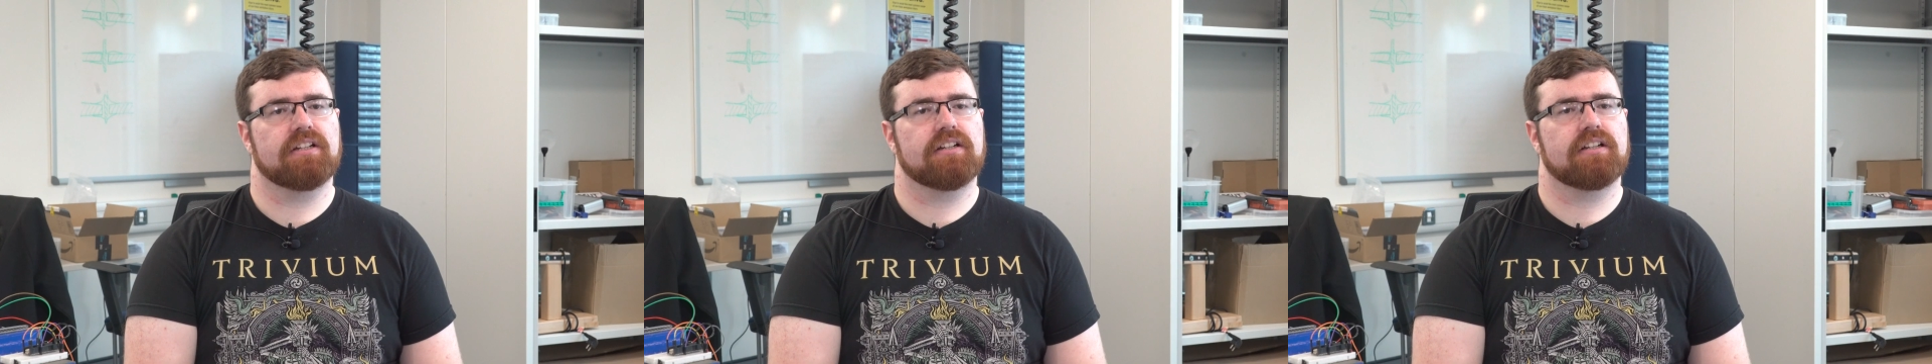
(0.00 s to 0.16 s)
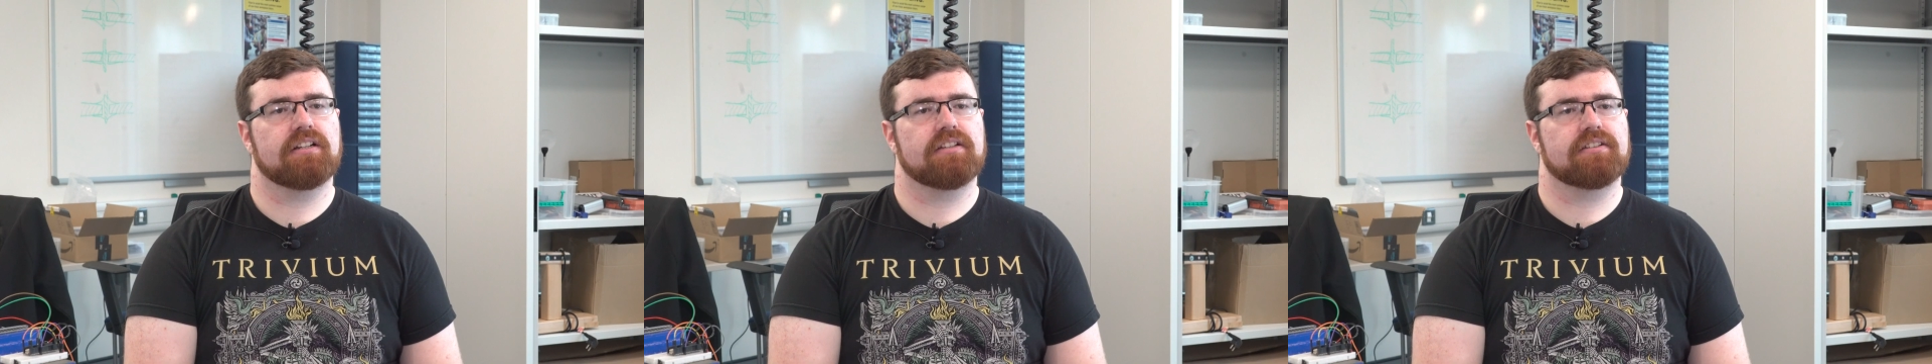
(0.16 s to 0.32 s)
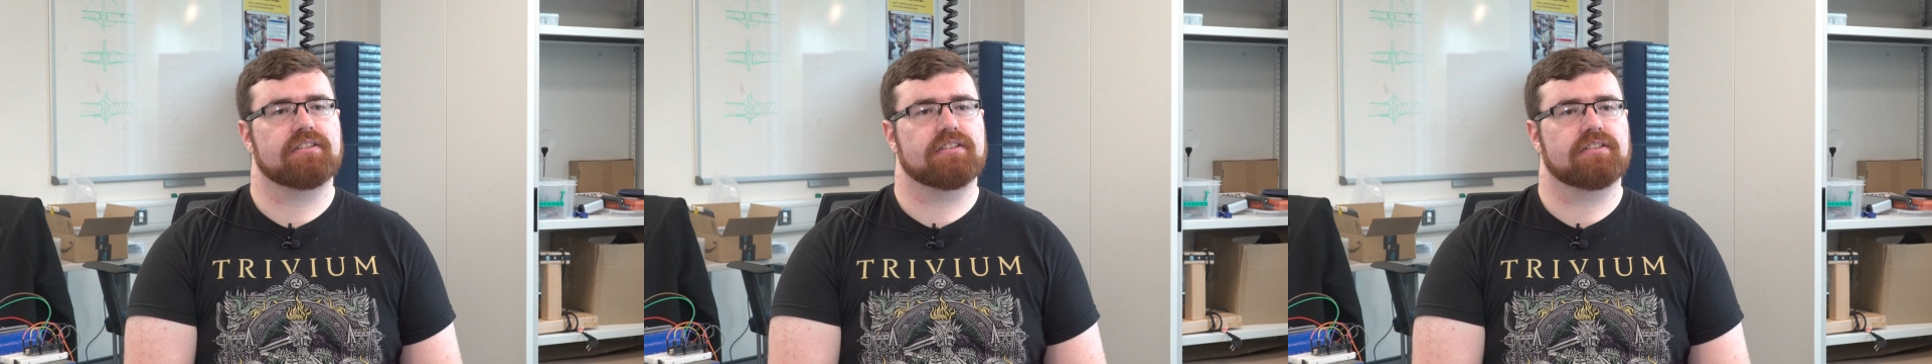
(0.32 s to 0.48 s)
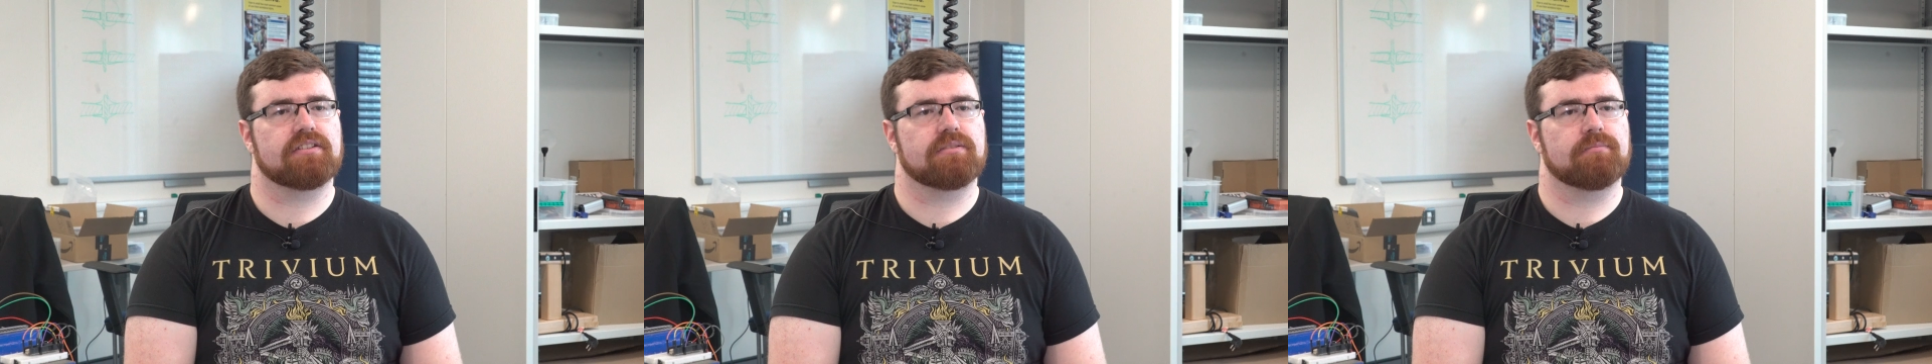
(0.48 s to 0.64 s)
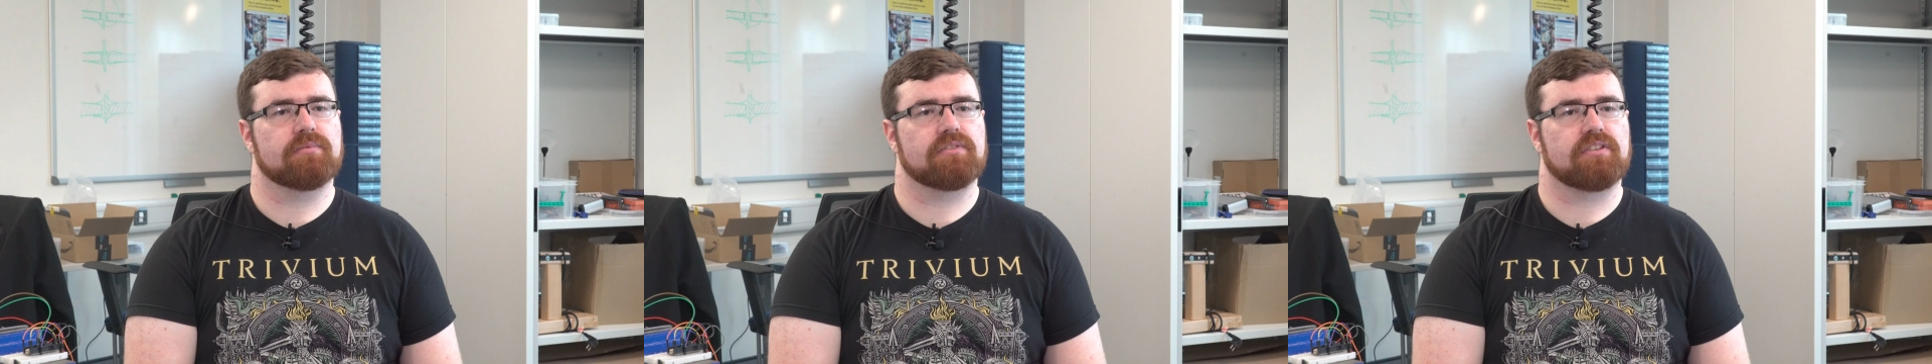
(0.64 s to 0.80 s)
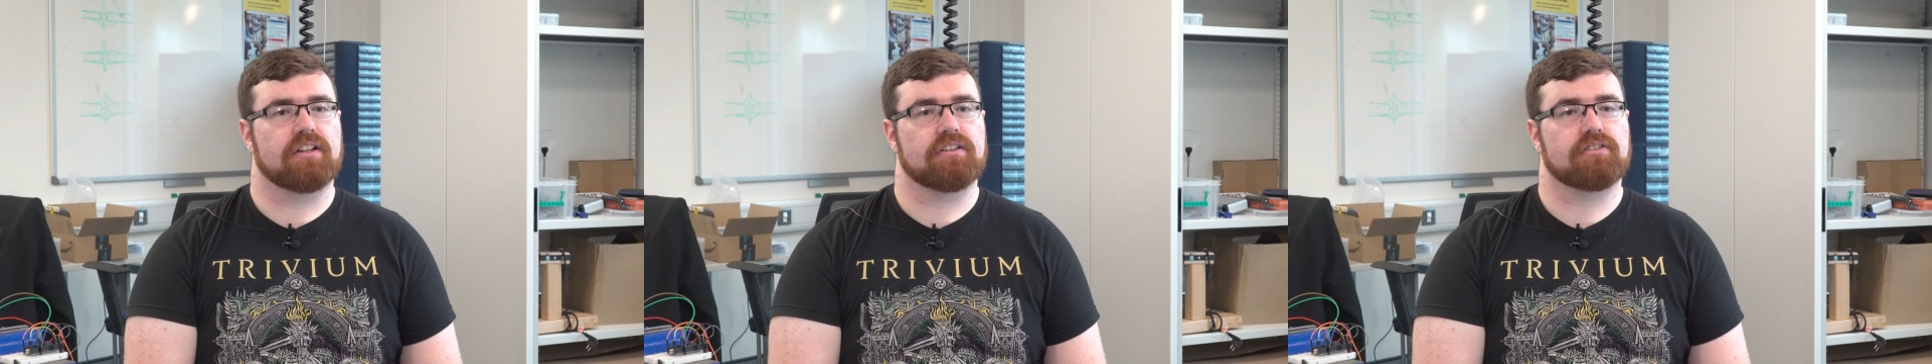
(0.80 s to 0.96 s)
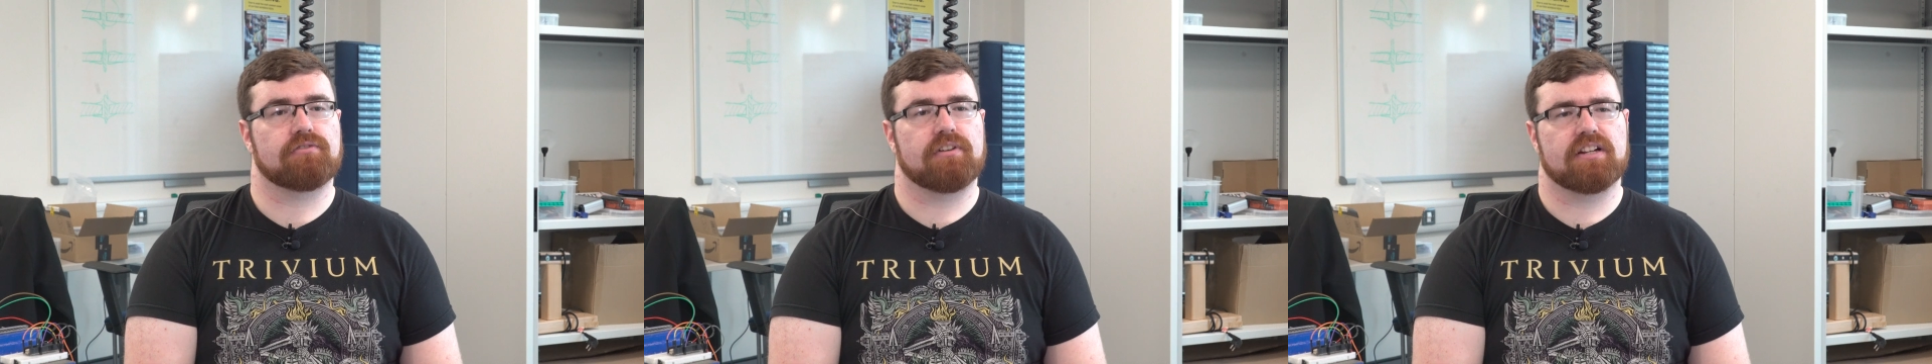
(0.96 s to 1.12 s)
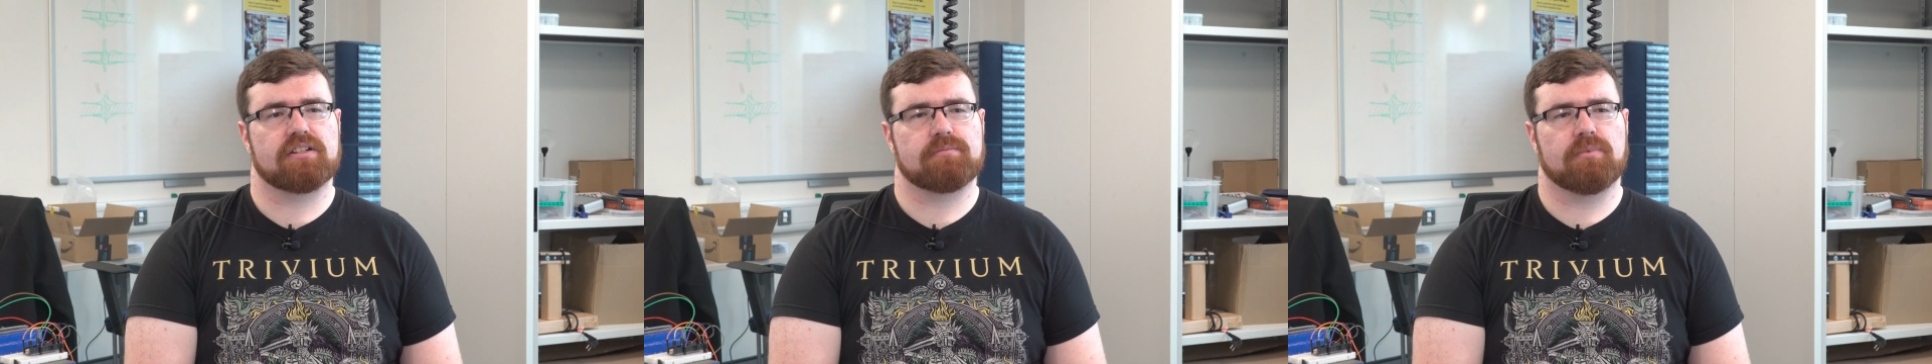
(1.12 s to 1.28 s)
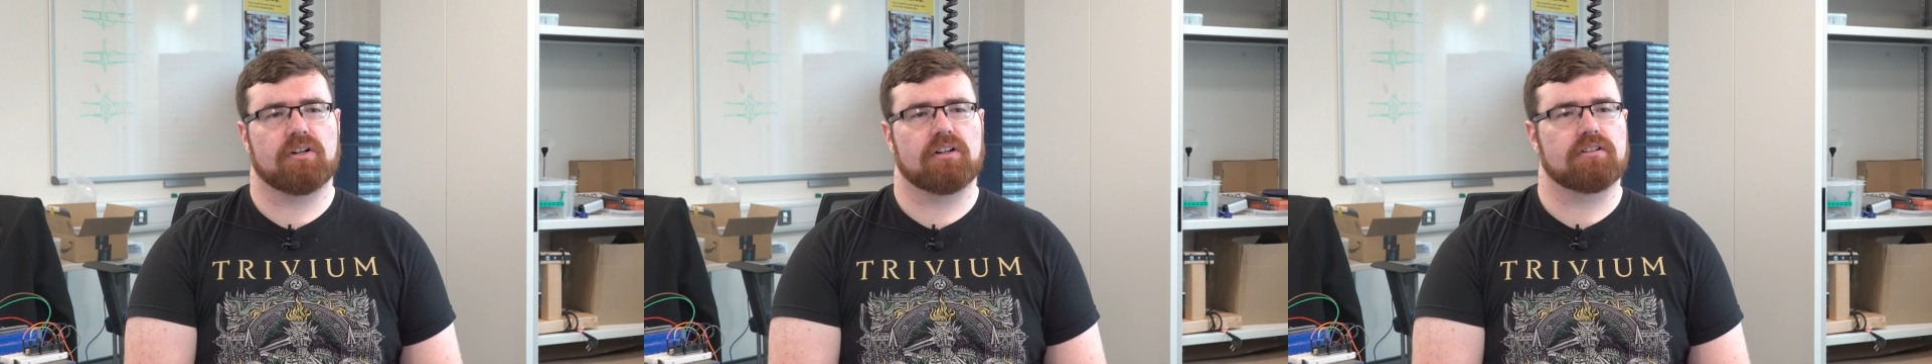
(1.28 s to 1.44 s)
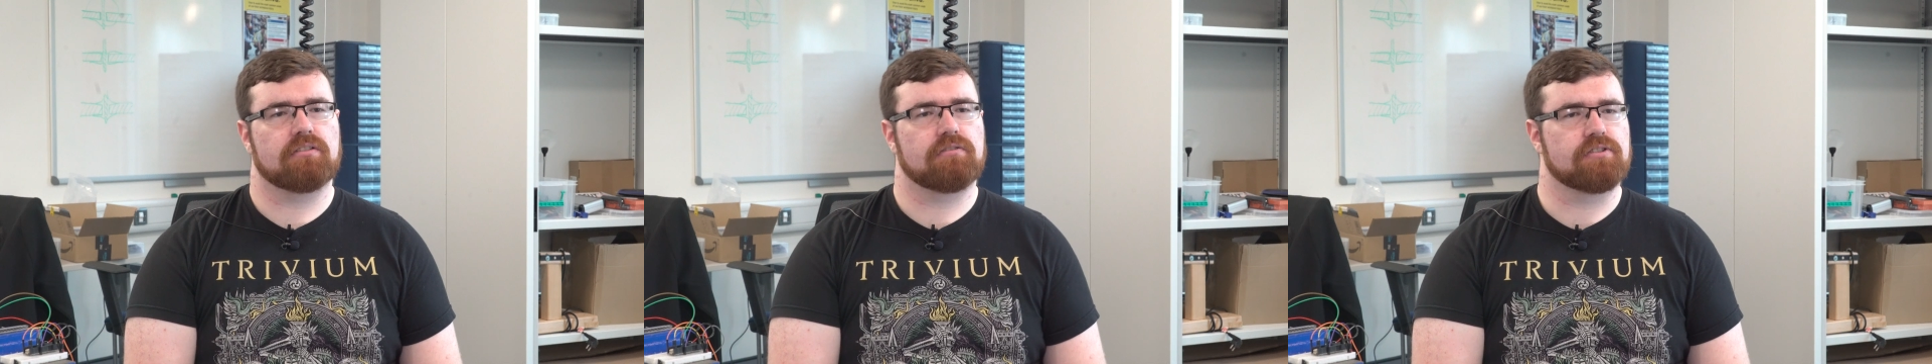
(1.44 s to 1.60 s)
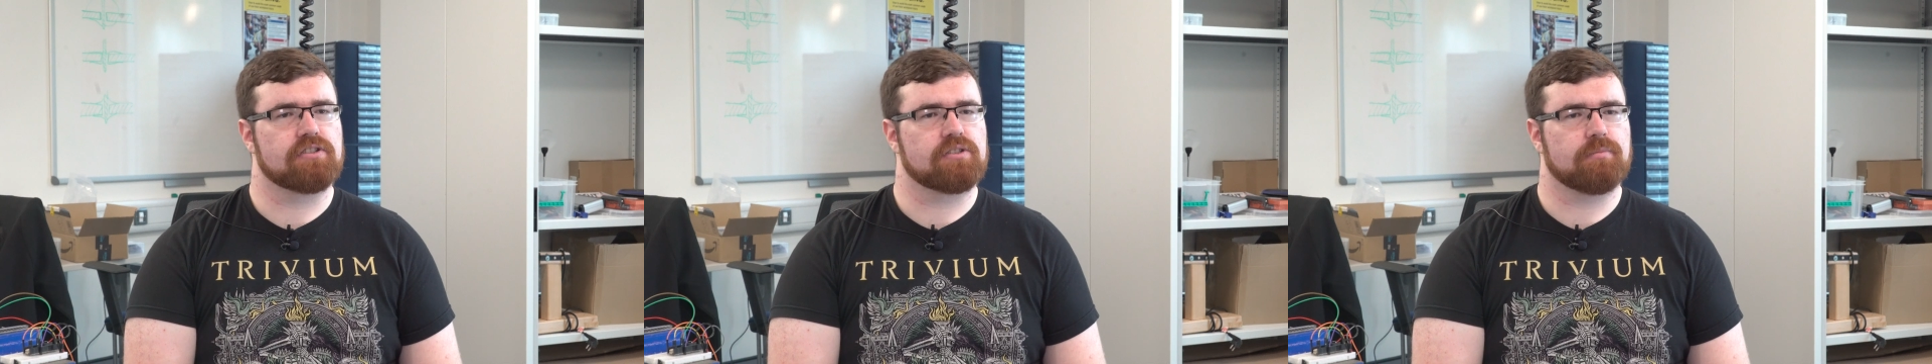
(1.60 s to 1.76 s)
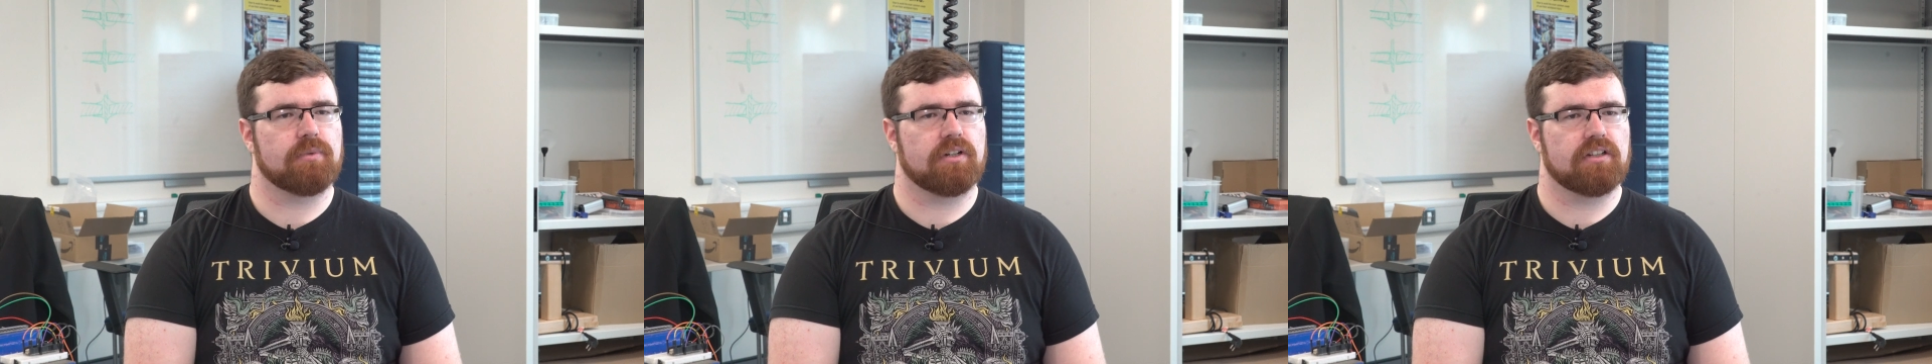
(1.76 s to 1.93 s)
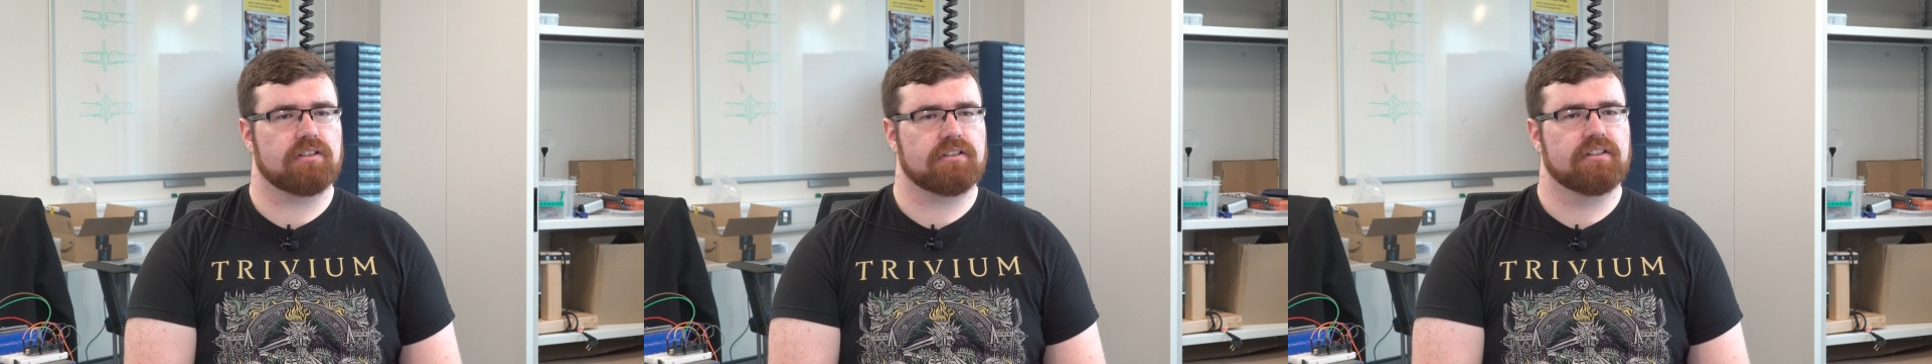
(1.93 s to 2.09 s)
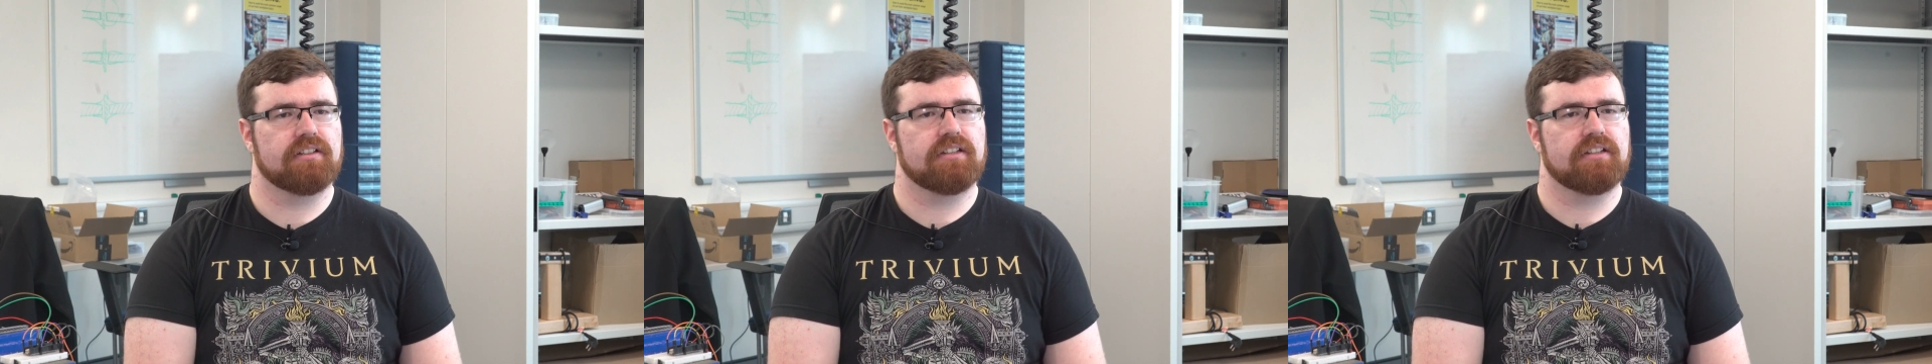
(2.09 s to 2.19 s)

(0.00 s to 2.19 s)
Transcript: early systems like Scratchbot and Crunchbot.